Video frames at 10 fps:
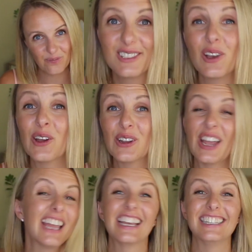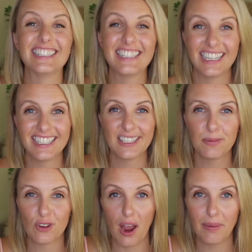So consider
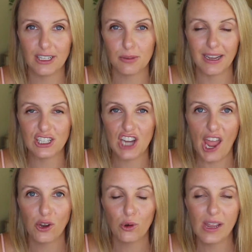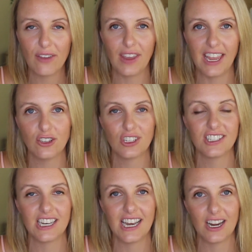subscribing to my channel if you're
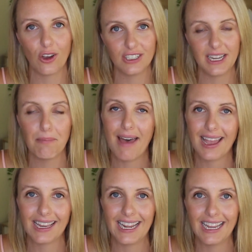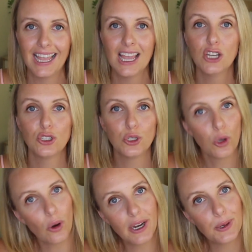interested in content marketing
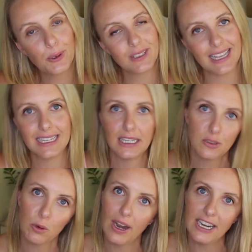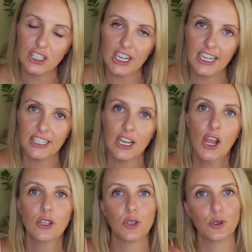tutorials and the inspiration,
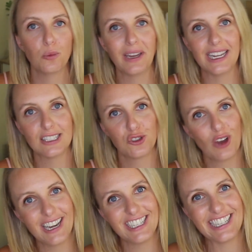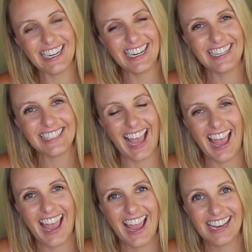social media strategies,
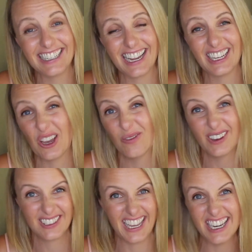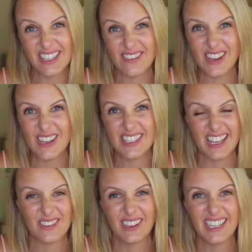and girl boss interviews,
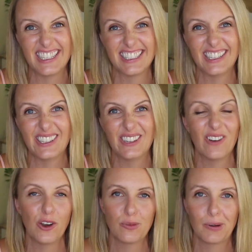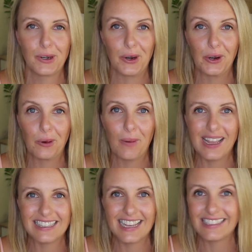as well as a lot of entrepreneurial
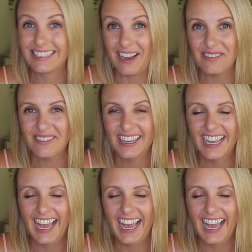mindset stuff.